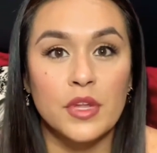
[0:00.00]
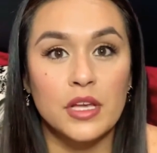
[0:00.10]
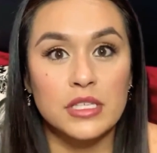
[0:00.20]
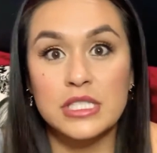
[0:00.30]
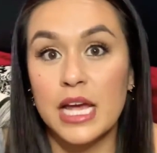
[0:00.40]

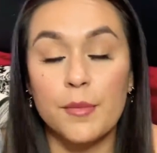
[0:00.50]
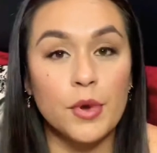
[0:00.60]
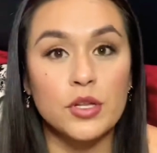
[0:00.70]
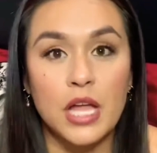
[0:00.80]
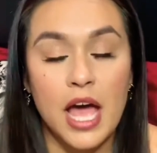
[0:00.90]
stay up
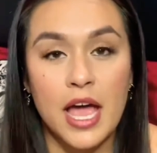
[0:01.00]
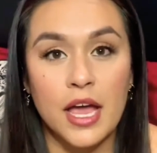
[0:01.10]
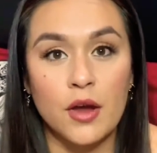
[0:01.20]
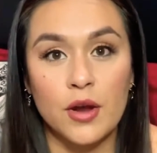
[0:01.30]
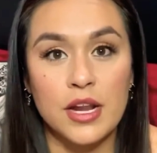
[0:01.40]
all
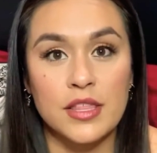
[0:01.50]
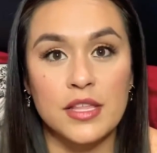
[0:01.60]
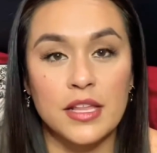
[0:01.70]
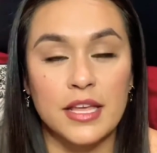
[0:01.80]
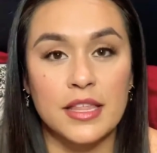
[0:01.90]
night or
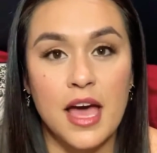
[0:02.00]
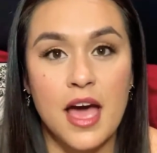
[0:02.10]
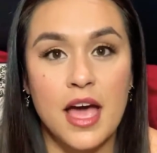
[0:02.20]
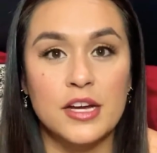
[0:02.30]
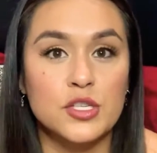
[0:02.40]
anything like
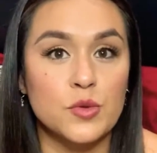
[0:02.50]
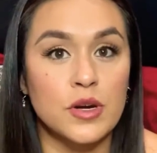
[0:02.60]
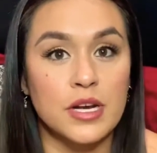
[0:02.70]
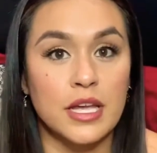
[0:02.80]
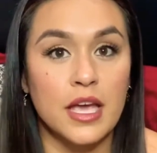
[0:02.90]
that. I just
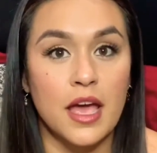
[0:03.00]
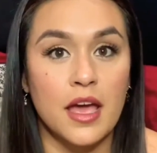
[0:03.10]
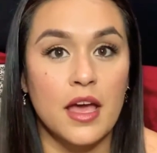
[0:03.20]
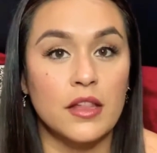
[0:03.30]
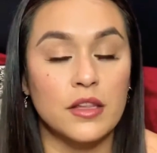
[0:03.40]
wanted to
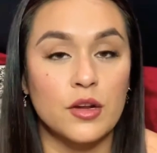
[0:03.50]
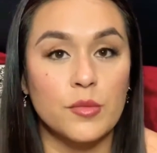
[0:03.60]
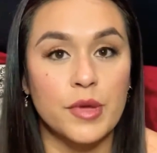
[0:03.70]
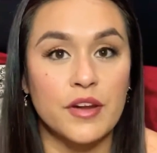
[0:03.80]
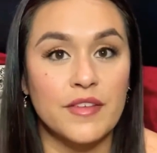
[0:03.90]
get a little
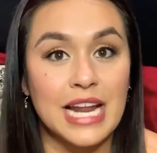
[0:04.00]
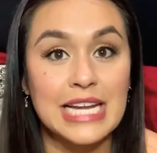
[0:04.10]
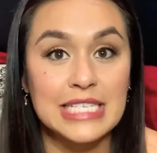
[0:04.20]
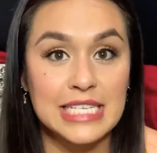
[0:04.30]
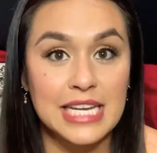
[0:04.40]
bit of an
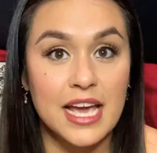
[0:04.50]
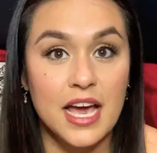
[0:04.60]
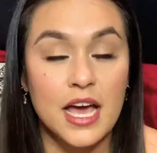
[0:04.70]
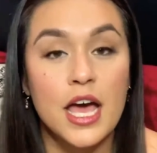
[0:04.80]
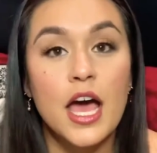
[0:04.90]

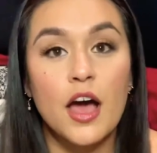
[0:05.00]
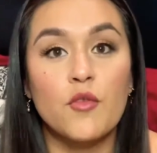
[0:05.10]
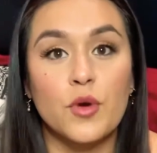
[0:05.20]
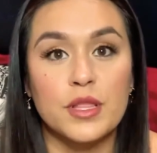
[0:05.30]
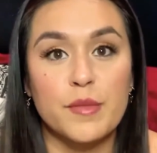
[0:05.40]
idea
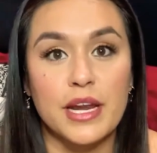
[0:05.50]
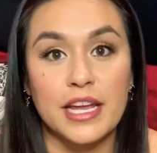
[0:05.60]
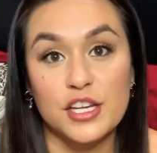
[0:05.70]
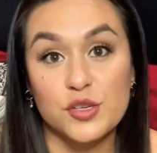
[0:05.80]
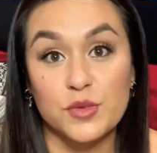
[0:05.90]
of what the
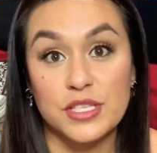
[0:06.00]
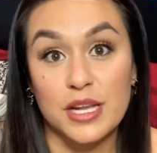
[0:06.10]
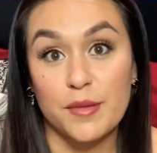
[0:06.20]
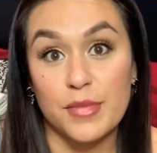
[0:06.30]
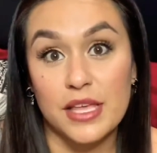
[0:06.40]
medication was
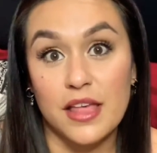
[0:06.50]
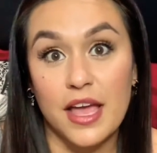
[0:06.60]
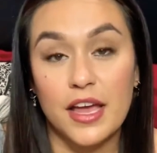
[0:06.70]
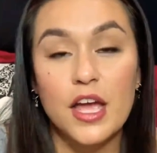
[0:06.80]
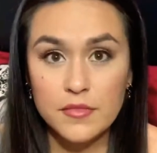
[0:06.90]
gonna be
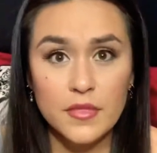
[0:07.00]
like.